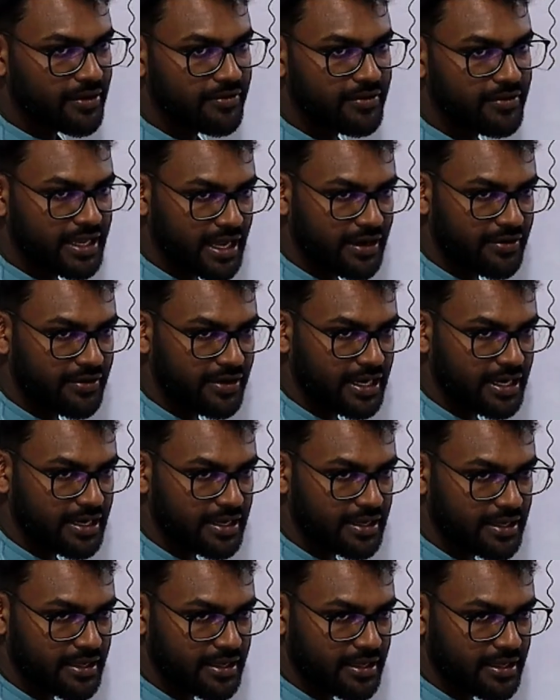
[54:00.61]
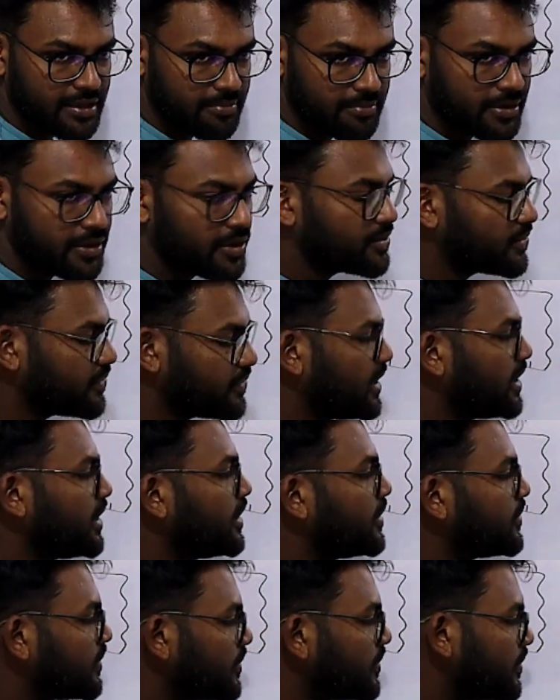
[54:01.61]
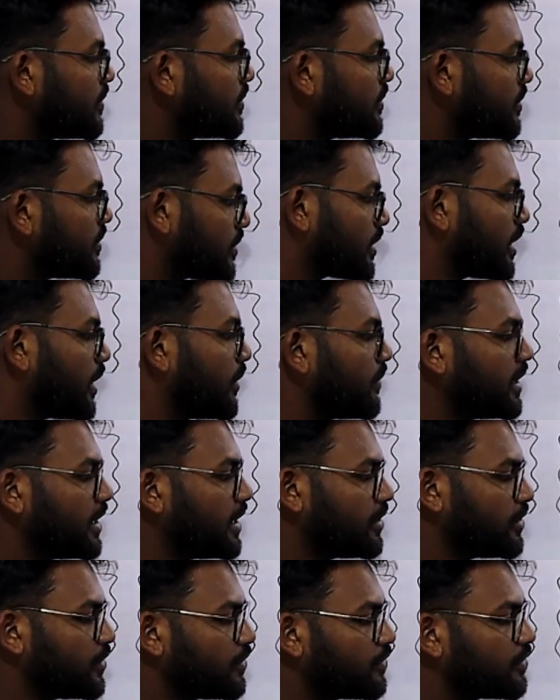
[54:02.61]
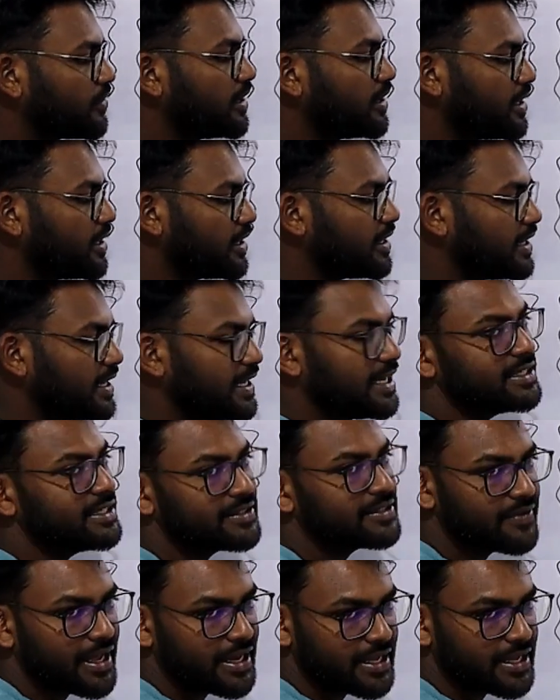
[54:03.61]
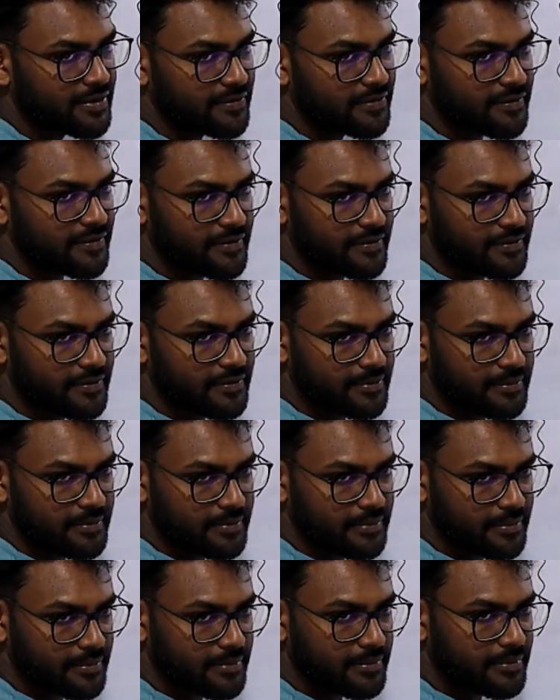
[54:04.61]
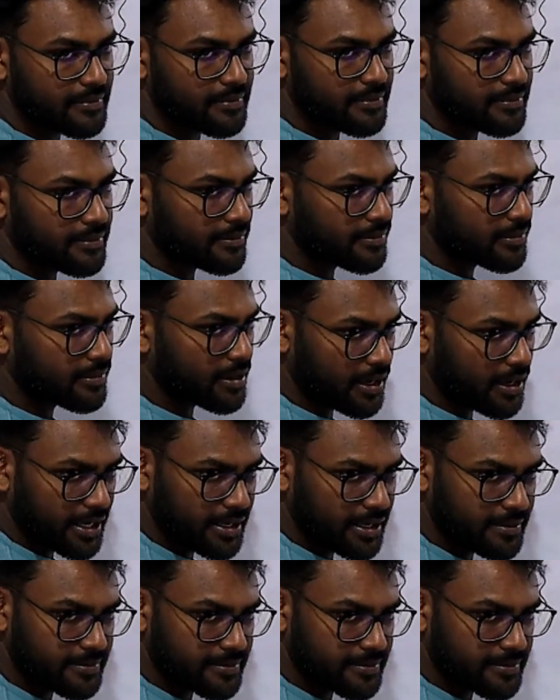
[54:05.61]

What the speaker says: we can read, because we need to round it off to the least value. Got it?